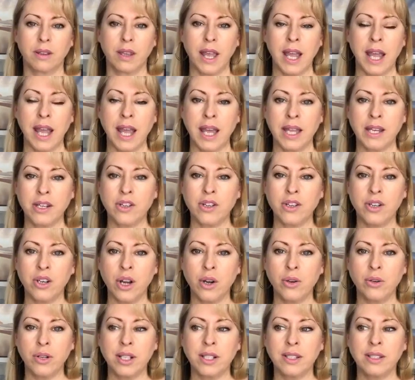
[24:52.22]
and
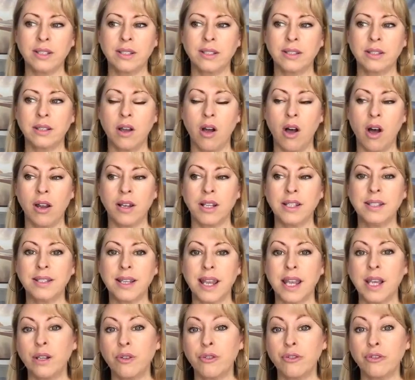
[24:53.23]
notice on a
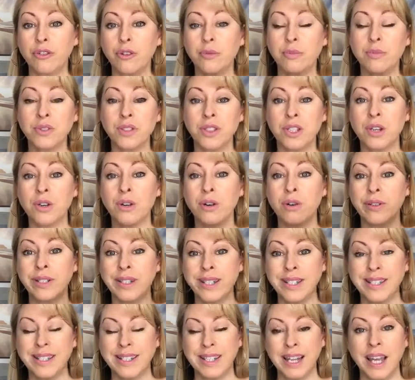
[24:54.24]
scale from 0
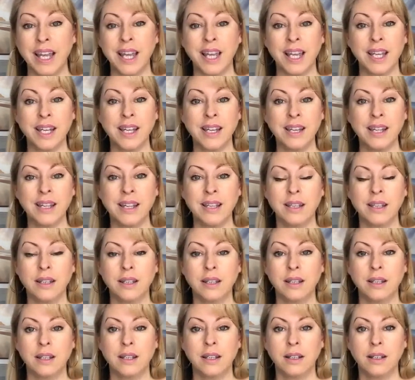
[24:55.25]
to 10,
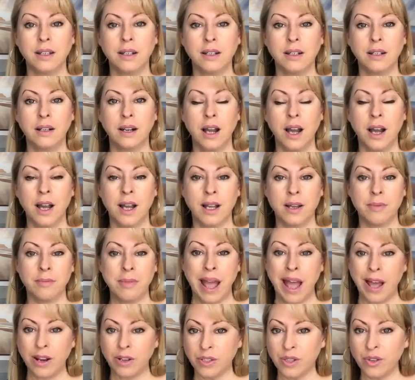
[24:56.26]

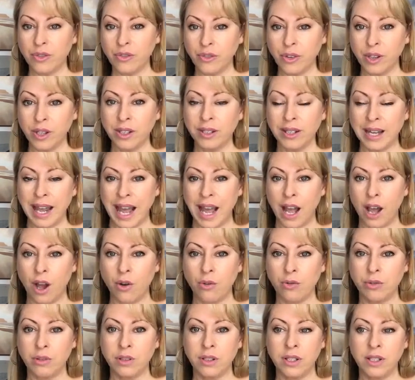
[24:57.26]
how does it feel
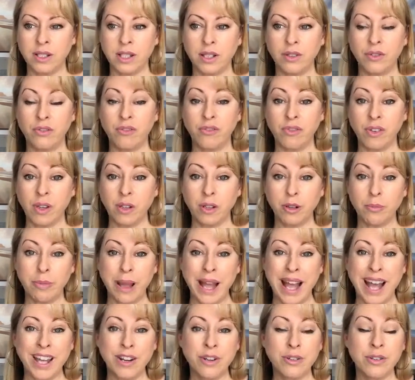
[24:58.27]
now? Does it feel
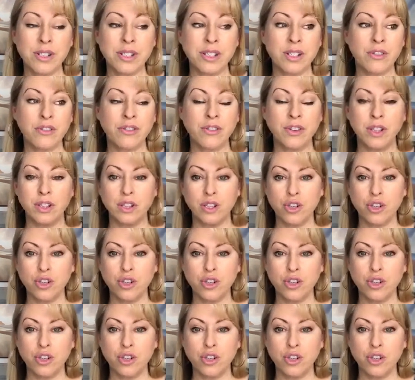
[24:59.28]
bad or does it feel